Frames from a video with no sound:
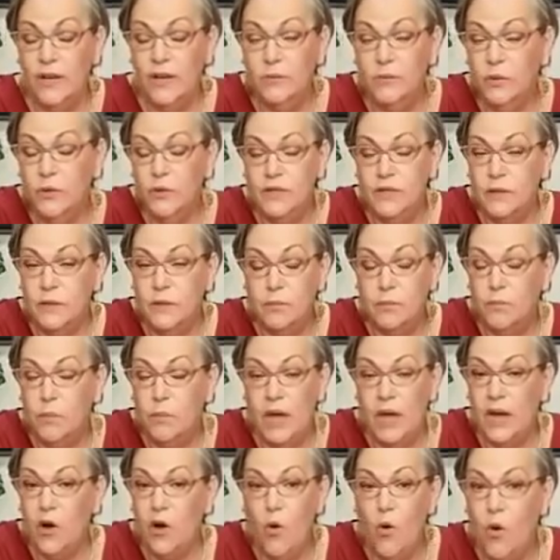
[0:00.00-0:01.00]
was
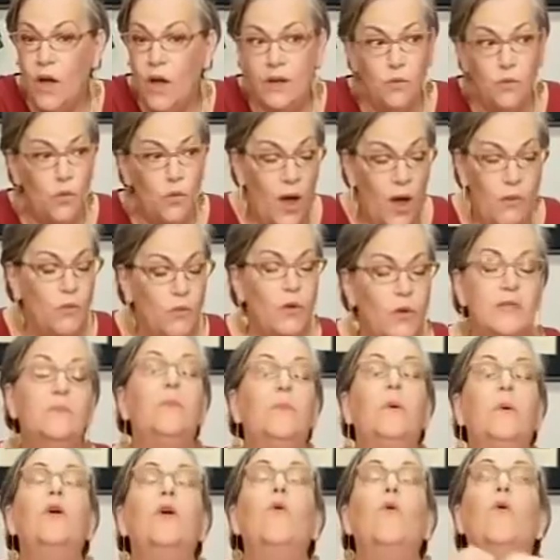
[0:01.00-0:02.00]

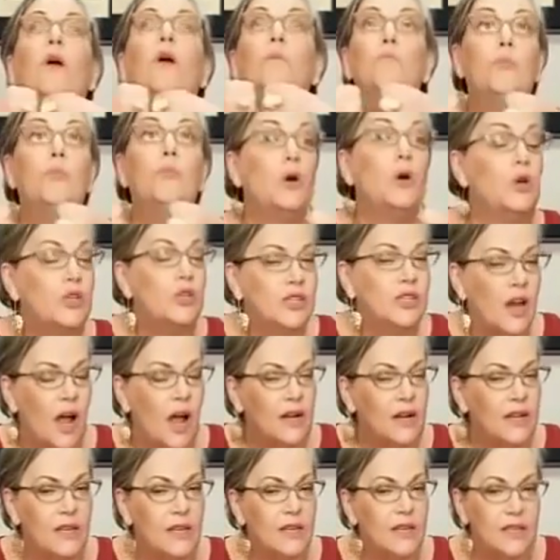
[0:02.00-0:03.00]
Bitcoin burst
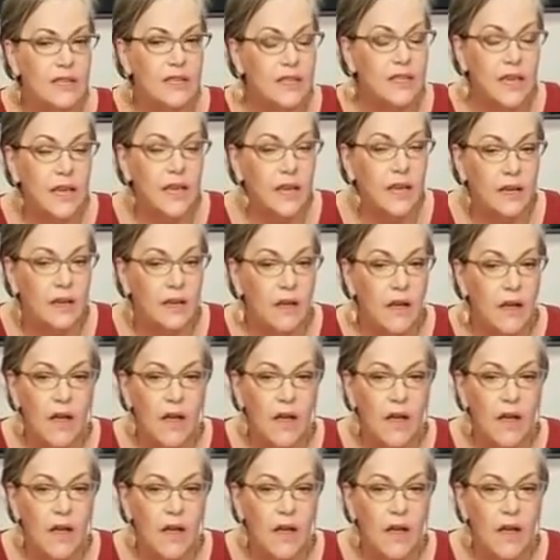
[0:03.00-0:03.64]
onto the scene?